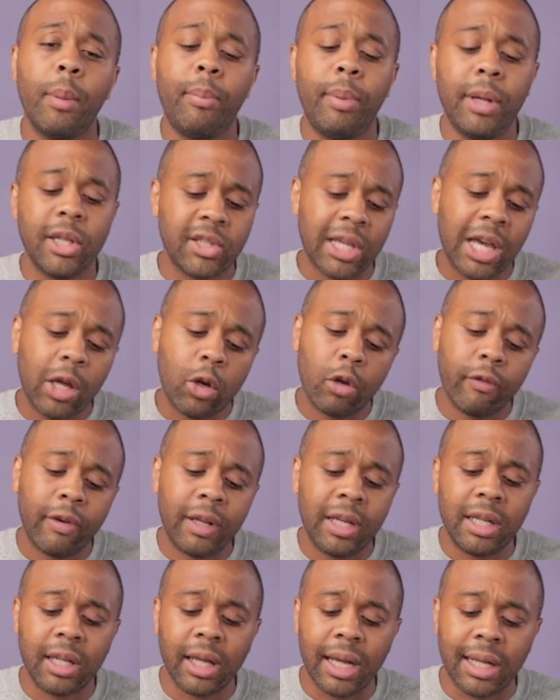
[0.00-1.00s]
a bit. So I don't know if I
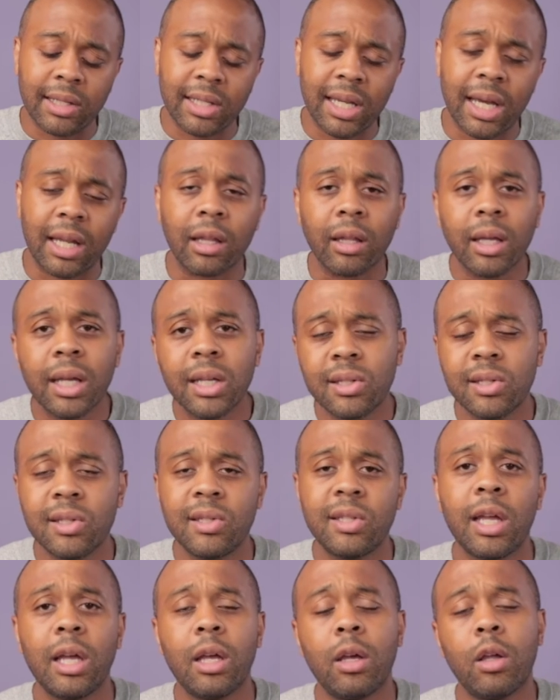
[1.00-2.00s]
need to like tie the laces
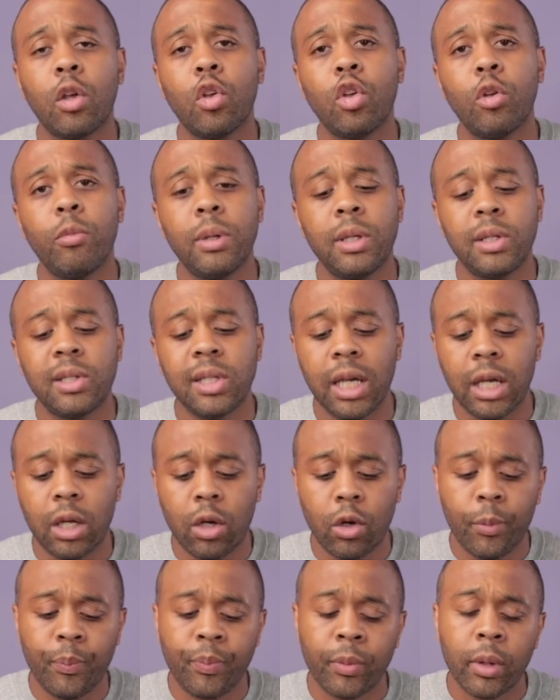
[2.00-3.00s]
down a little bit
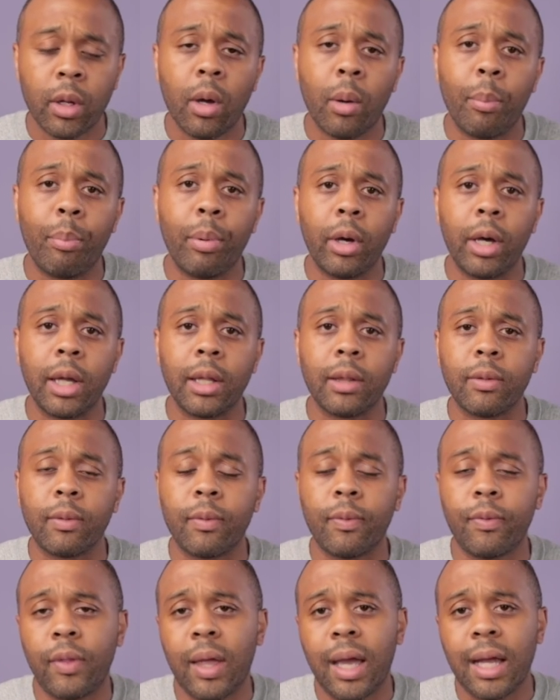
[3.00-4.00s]
tighter. But
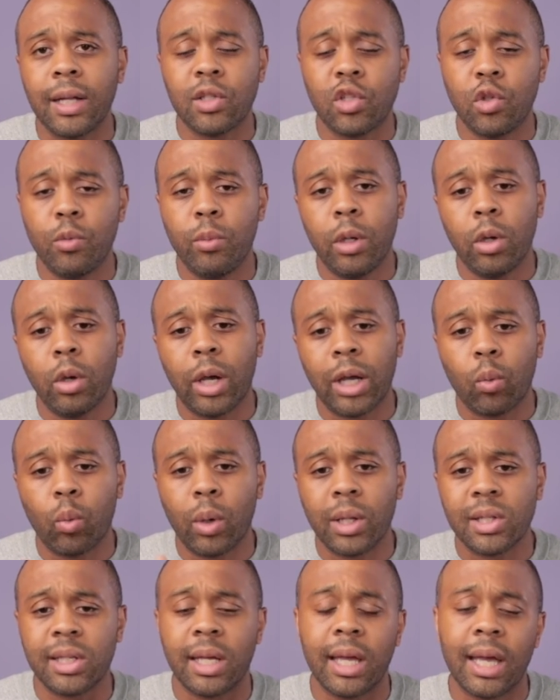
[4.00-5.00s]
that to me, like
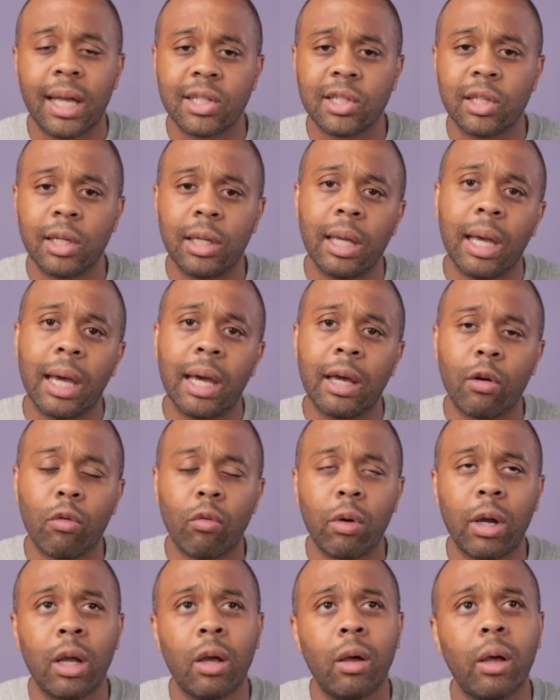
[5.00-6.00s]
once I actually got
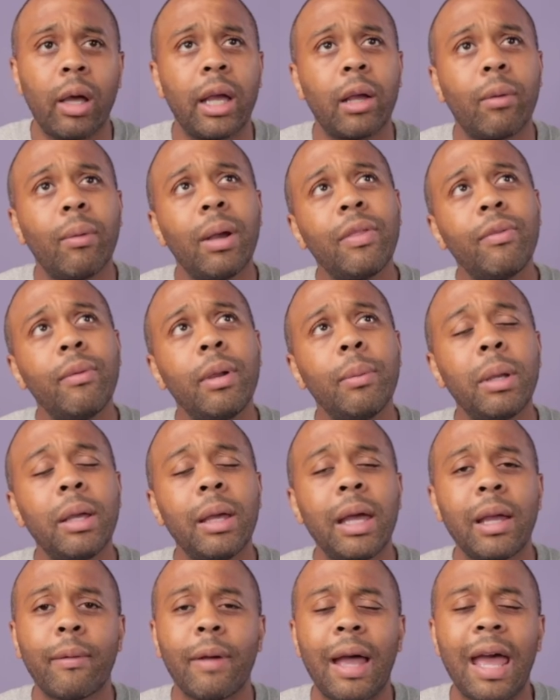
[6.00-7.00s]
around, like I think maybe
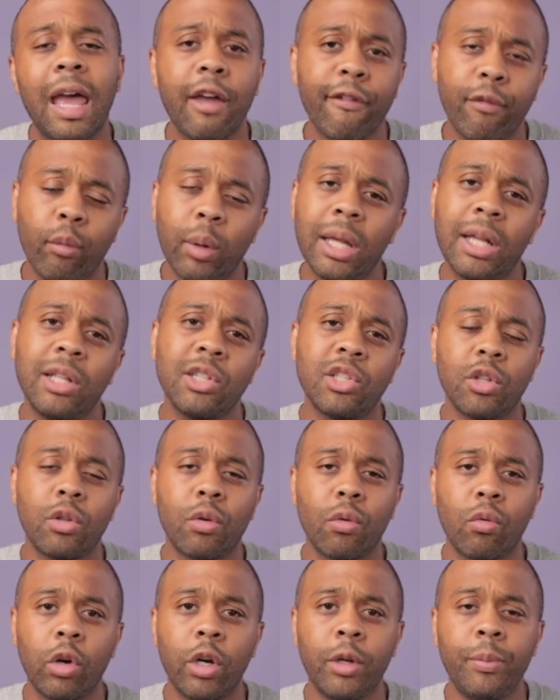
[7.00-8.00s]
like halfway into the
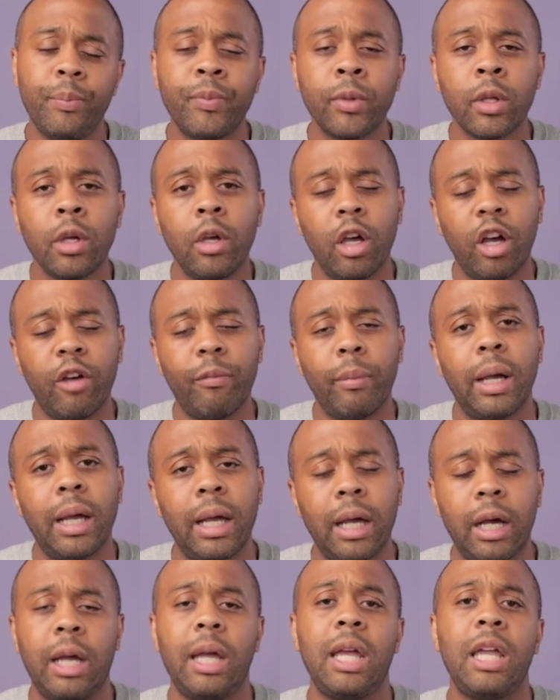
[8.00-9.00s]
run of
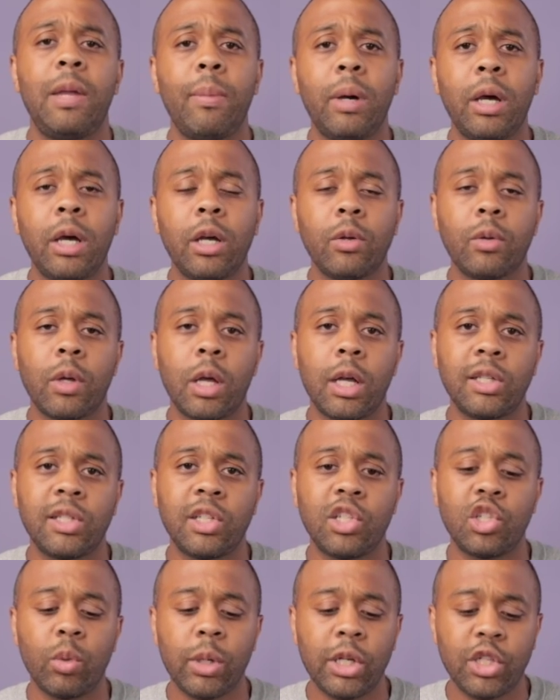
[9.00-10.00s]
my 8 mile
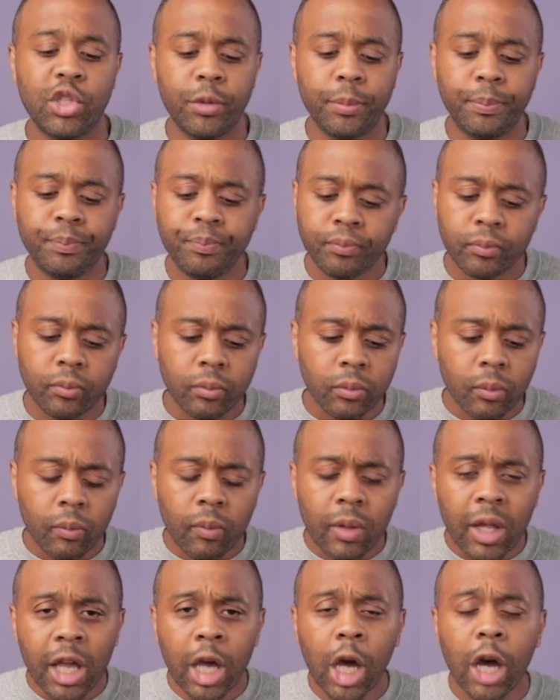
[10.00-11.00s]
situation.
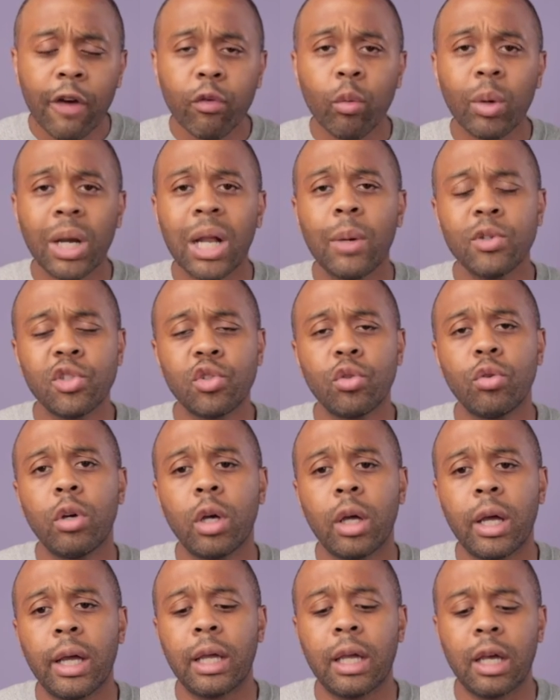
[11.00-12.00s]
However, when I was
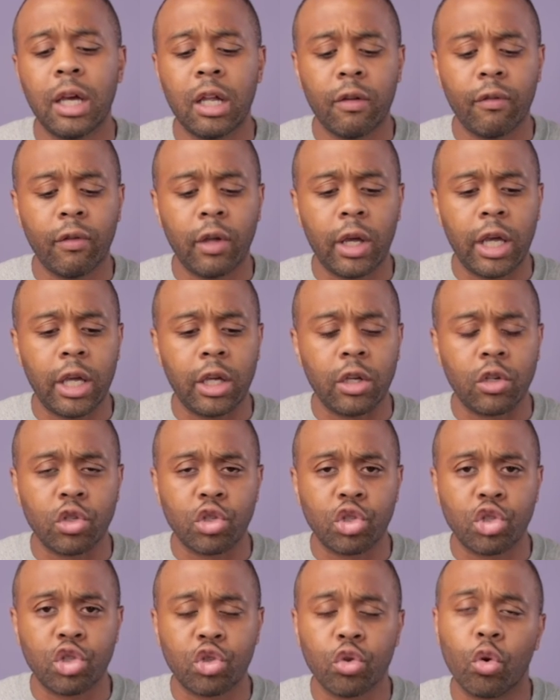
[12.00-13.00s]
doing like kind of like
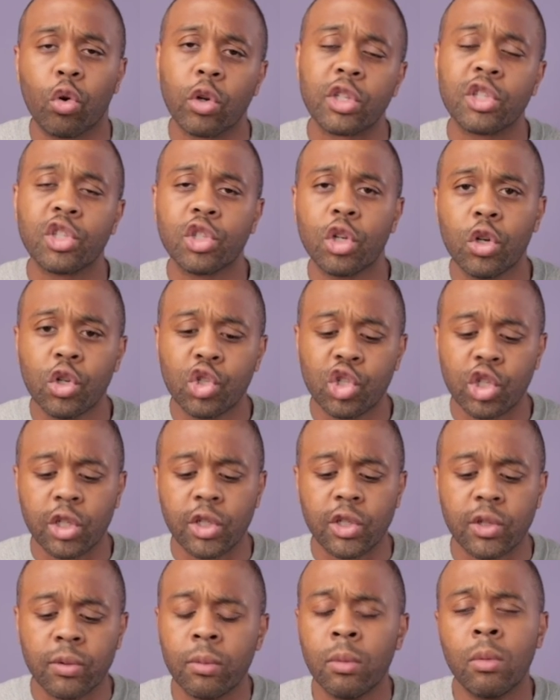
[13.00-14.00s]
short
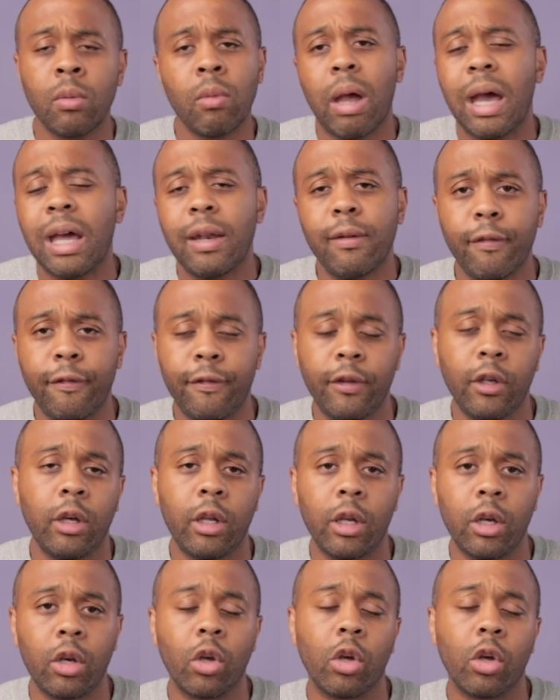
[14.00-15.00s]
surges, I didn't feel it at